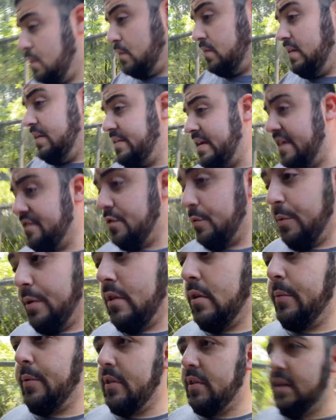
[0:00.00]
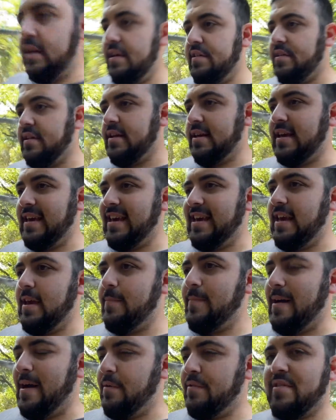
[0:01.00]
these guys are really, really easy to
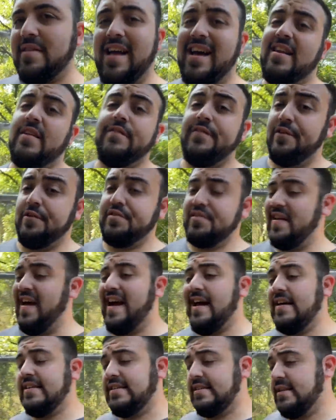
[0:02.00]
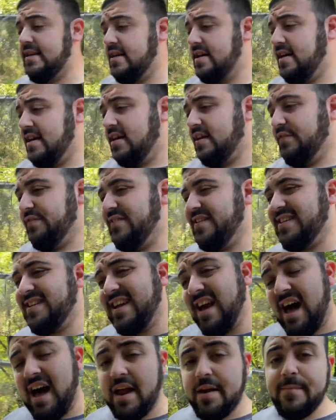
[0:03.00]
keep outside of their size. You've
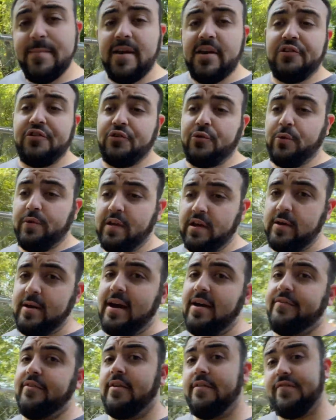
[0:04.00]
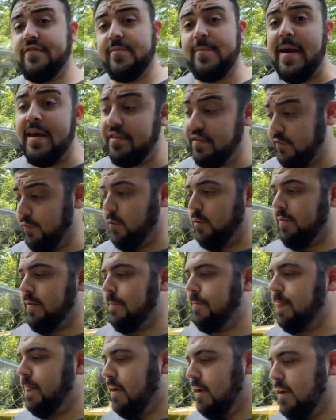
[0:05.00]
got to make sure that you have enough space for
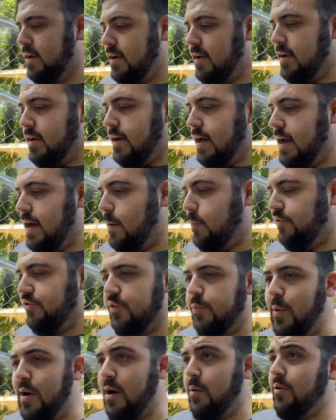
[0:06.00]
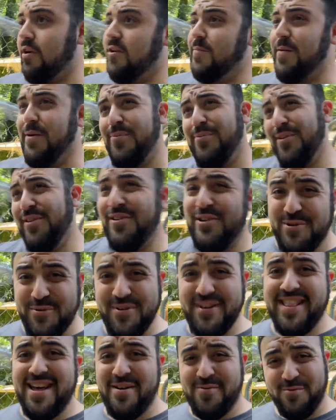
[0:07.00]
them, which is why we're going to be
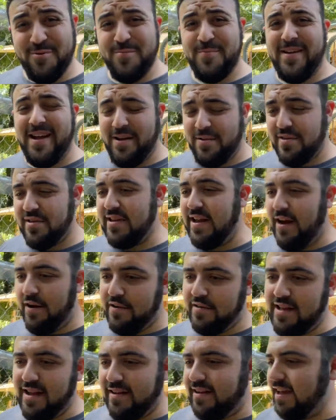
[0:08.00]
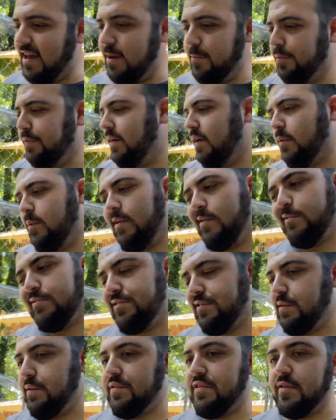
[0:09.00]
redoing that room downstairs. That table they were in was
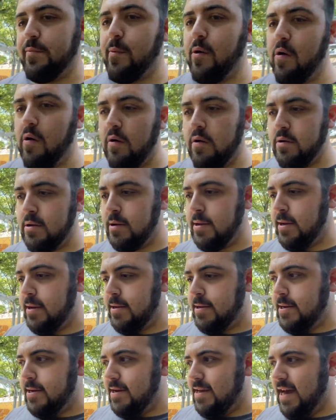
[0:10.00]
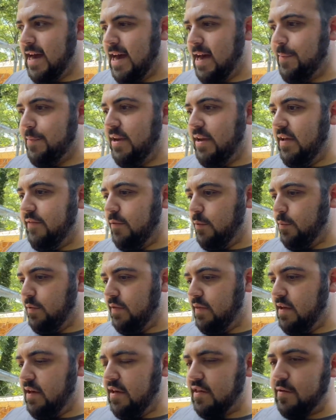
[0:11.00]
too small. And even with
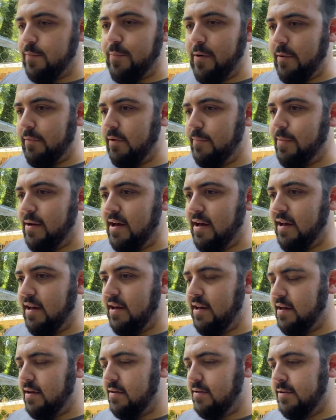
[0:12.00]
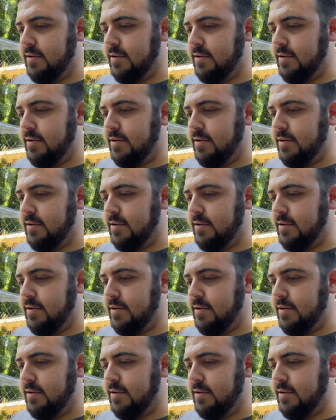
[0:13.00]
this, probably by